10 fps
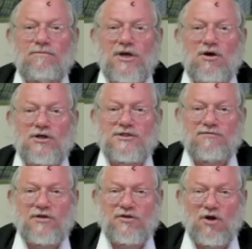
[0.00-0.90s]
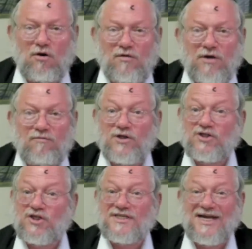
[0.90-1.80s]
because of the Torah,
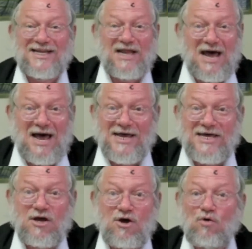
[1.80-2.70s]
which is a lie.